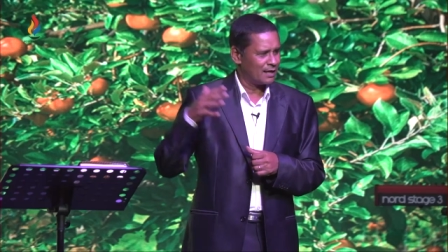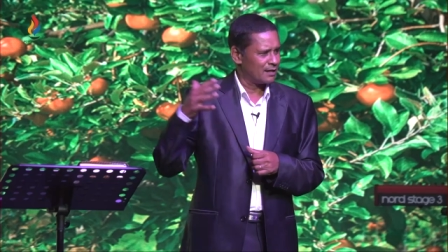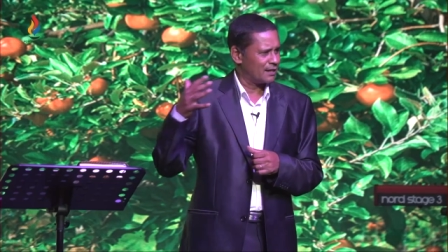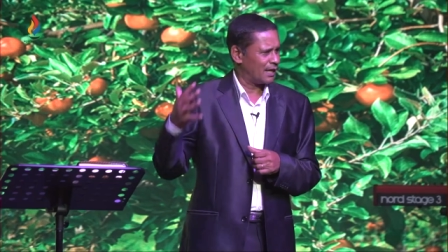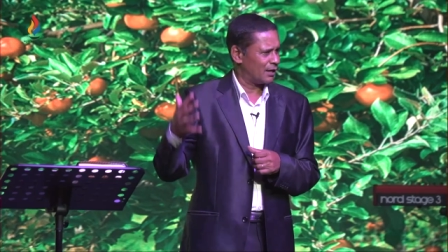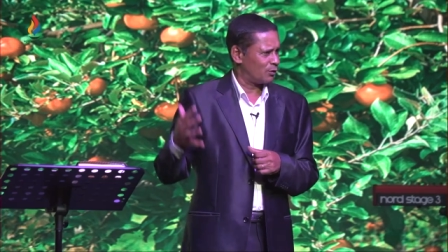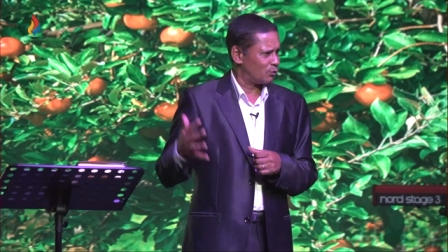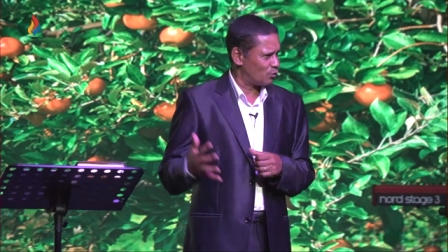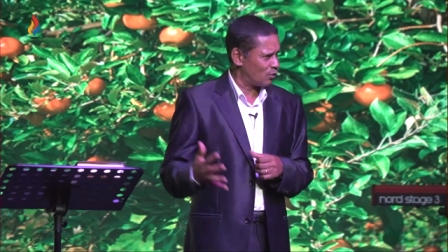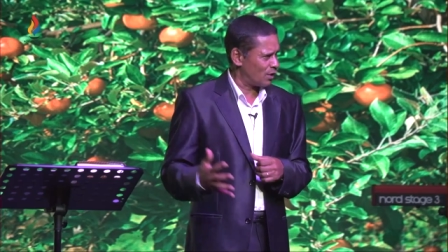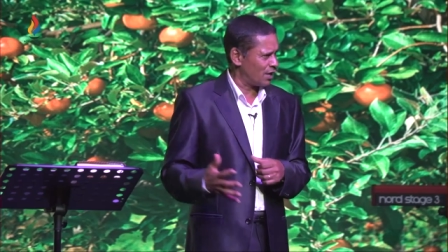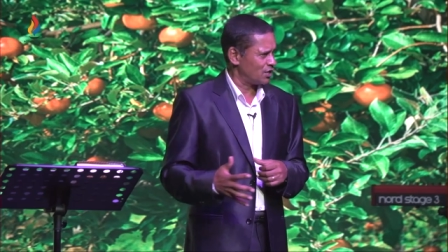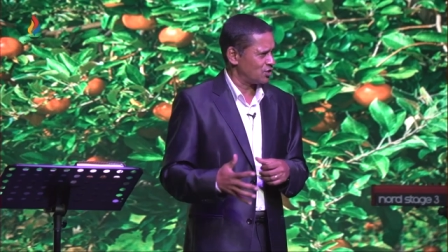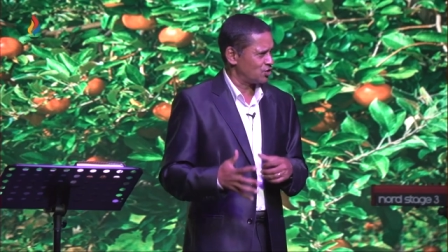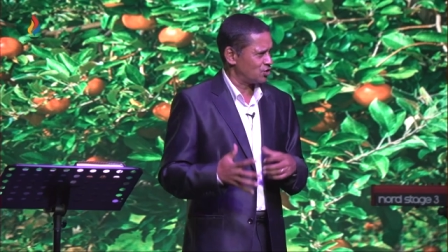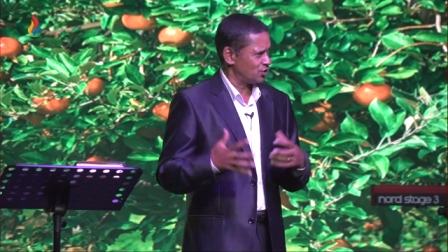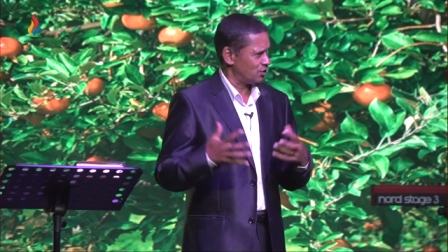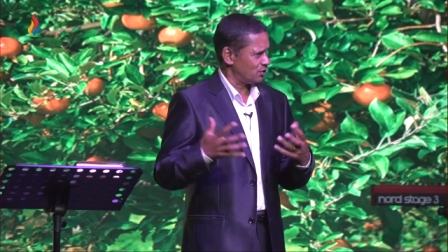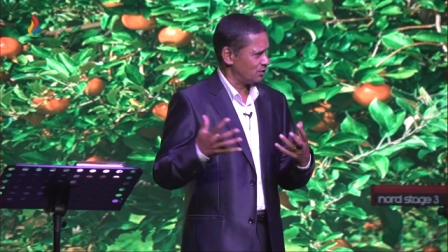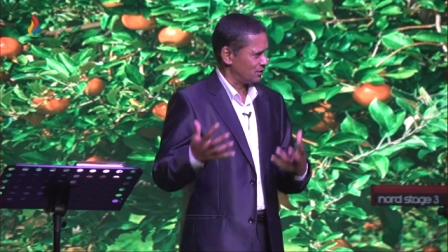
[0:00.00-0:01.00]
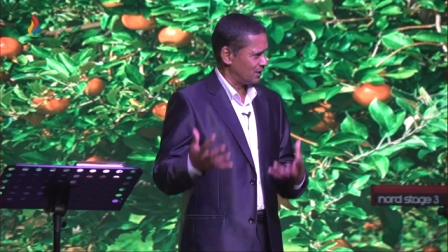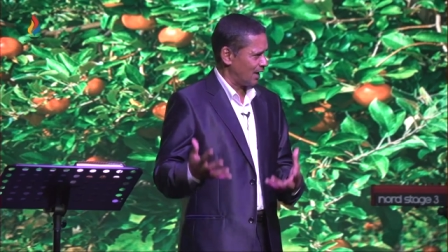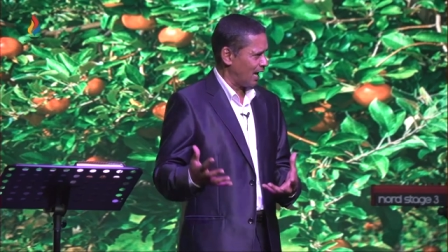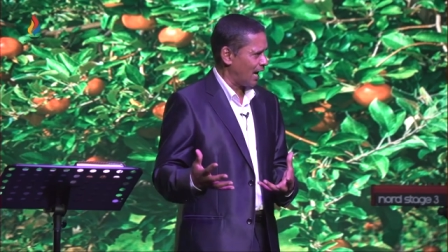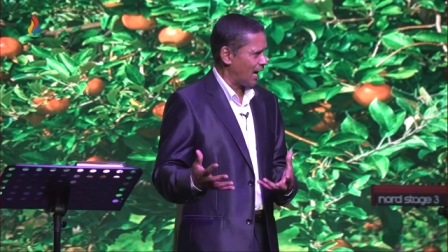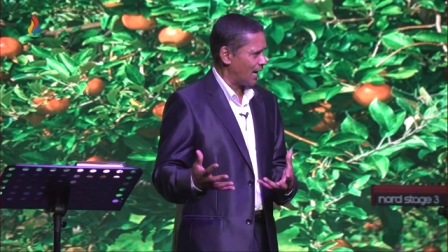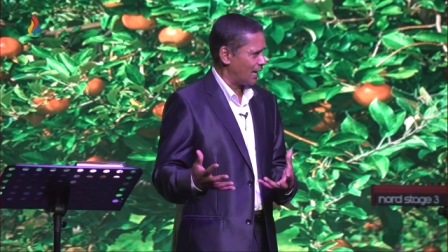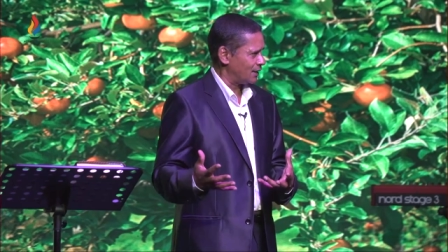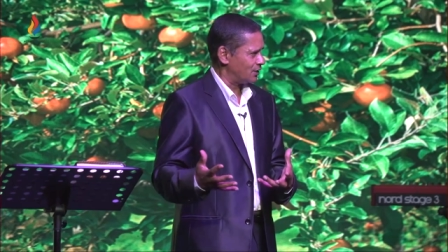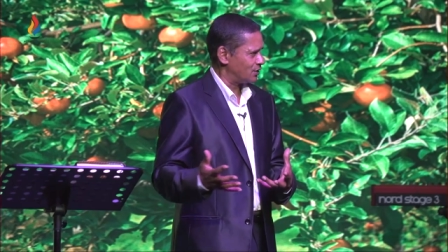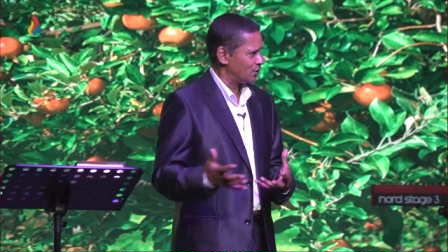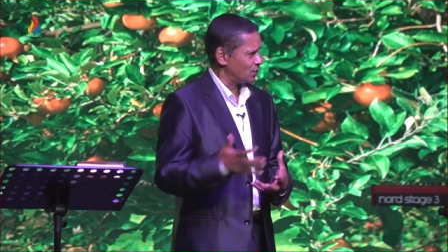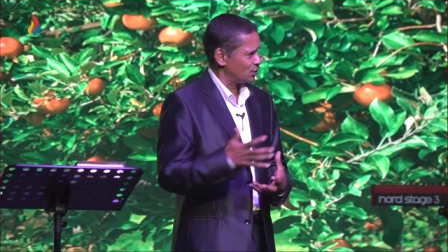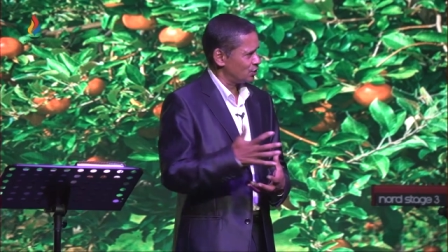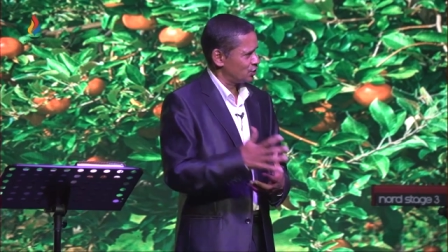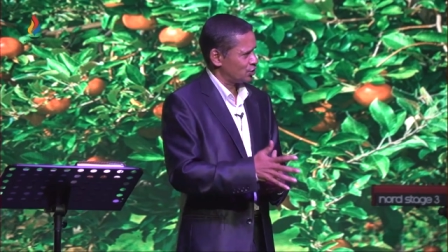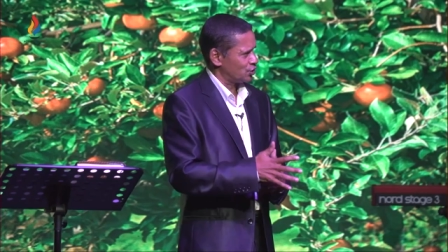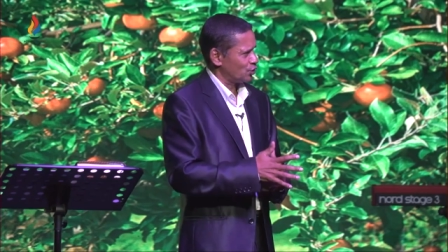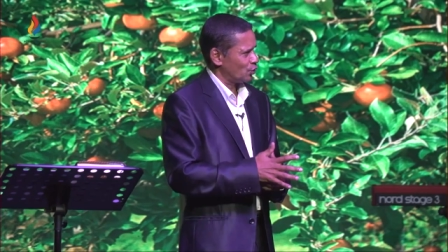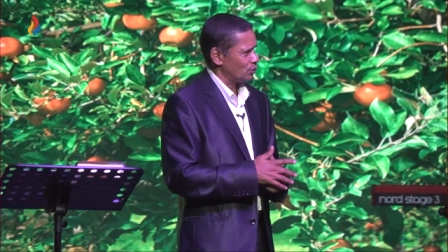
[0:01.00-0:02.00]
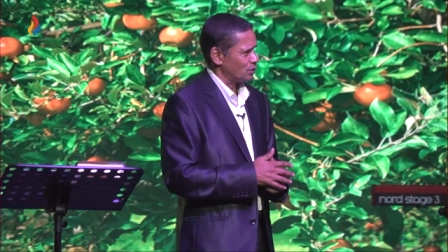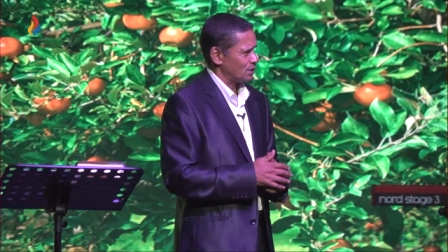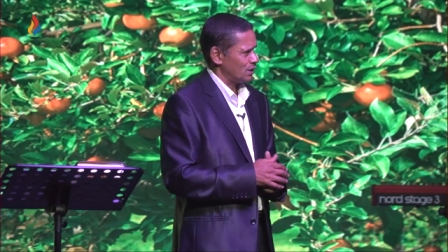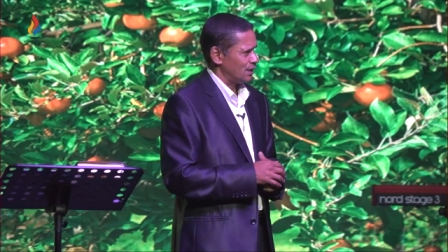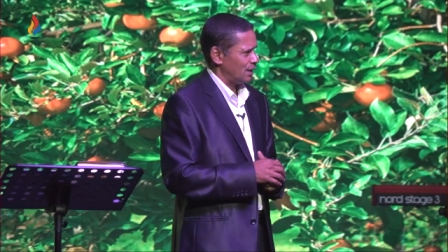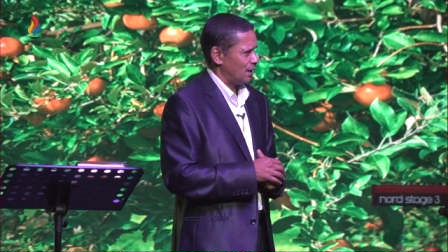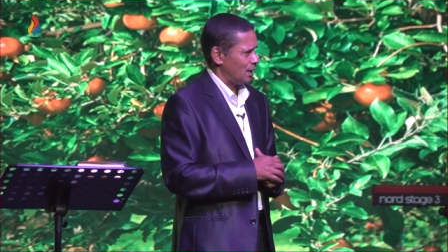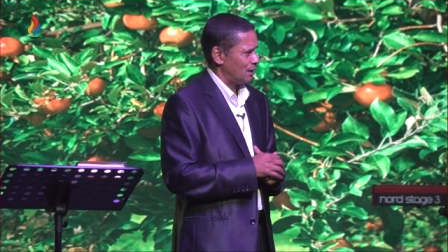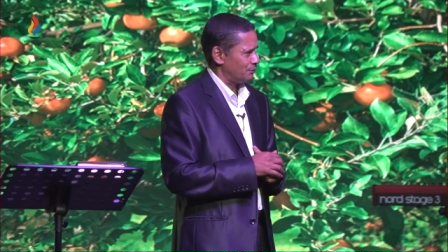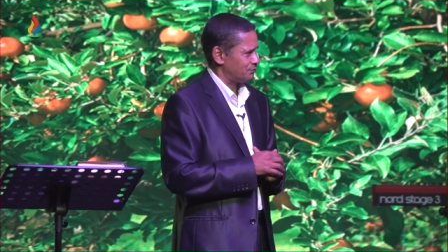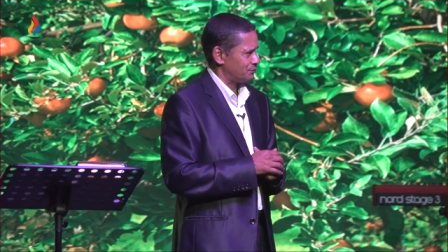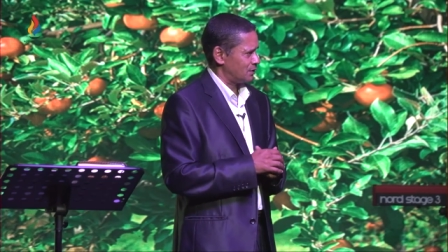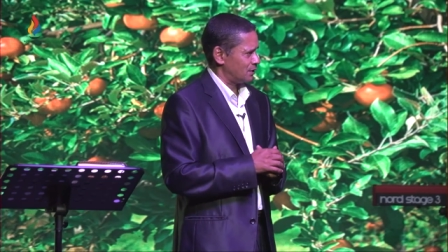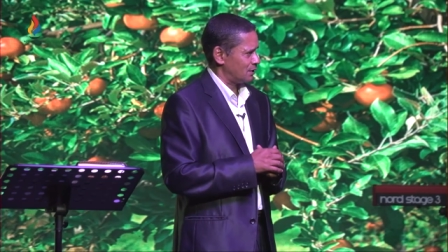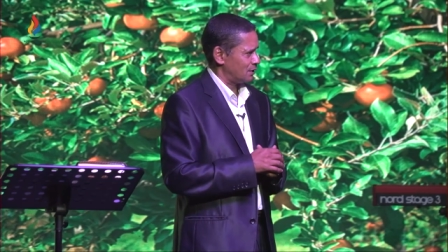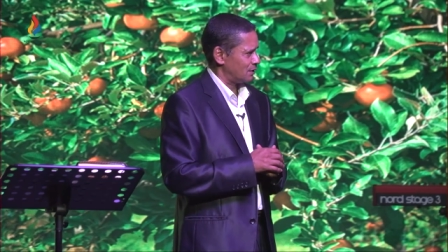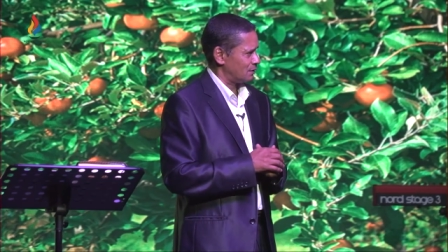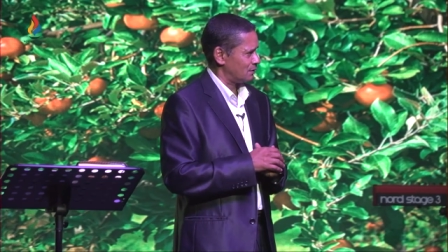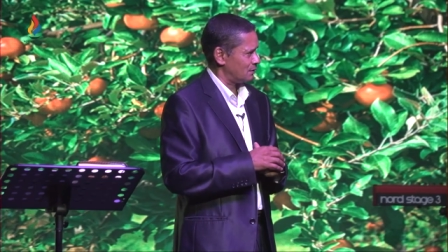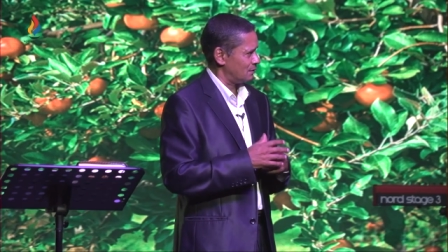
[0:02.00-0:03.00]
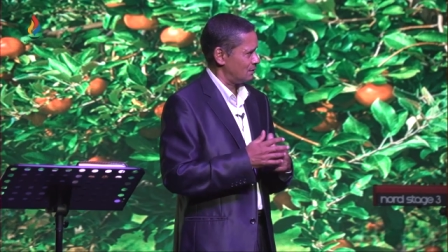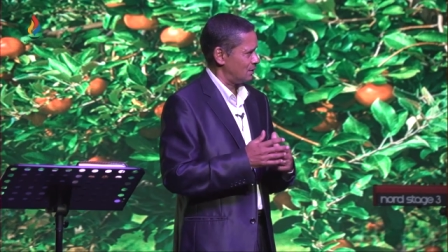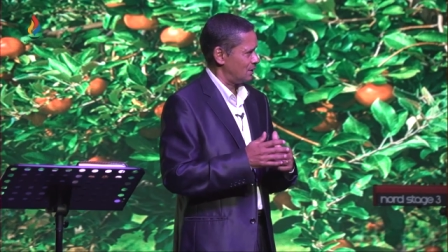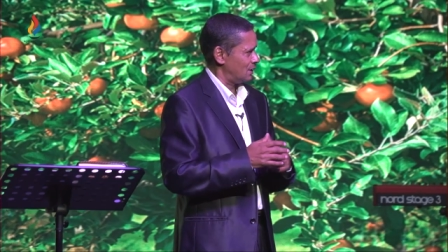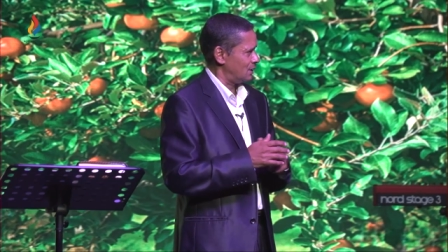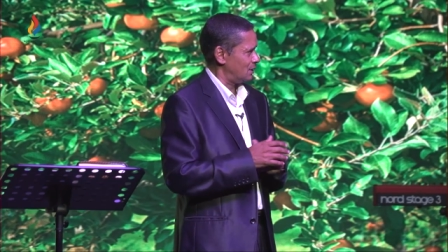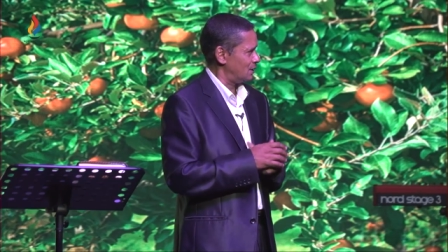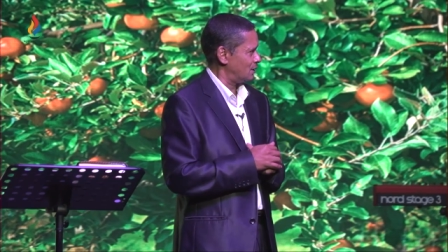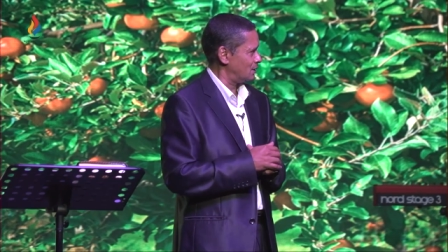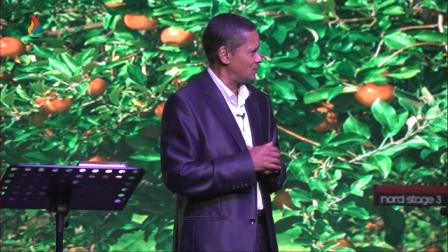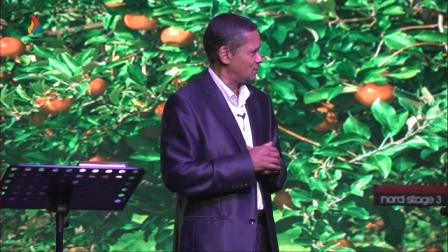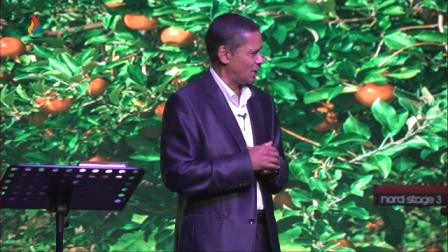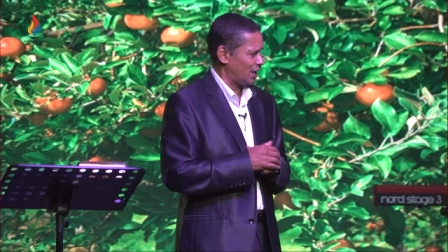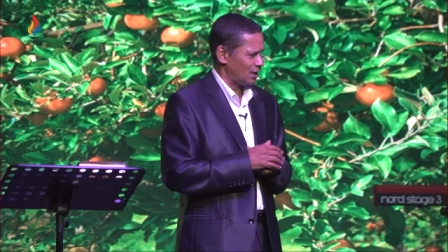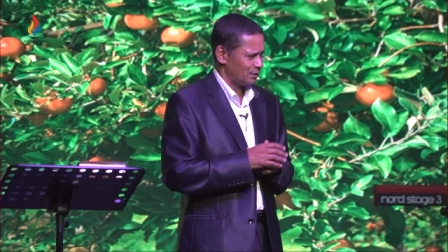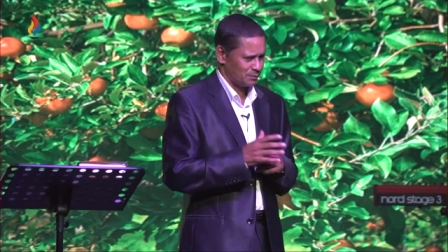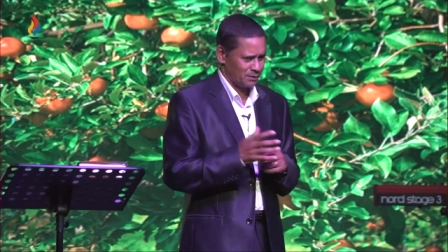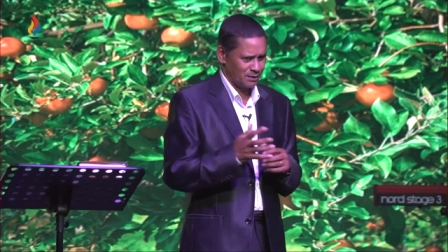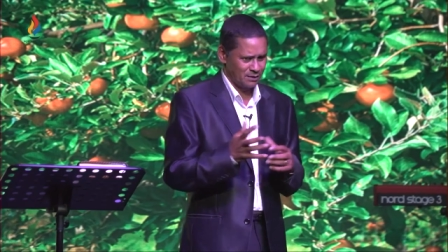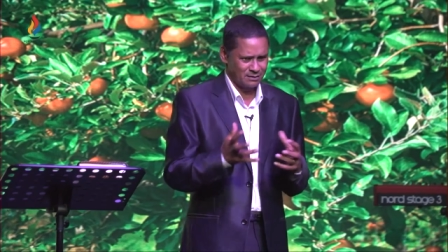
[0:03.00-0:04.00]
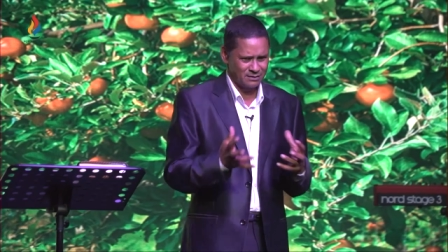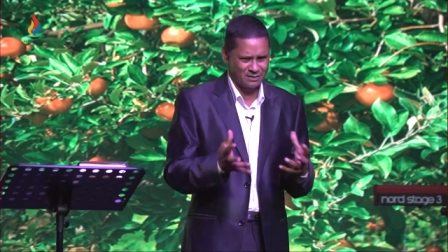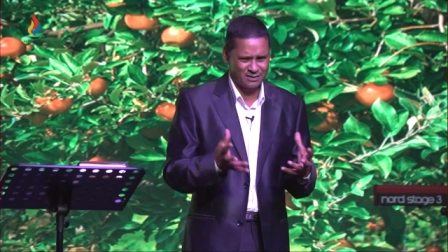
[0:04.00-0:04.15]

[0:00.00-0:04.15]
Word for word: that Rachel died shortly after the childbirth.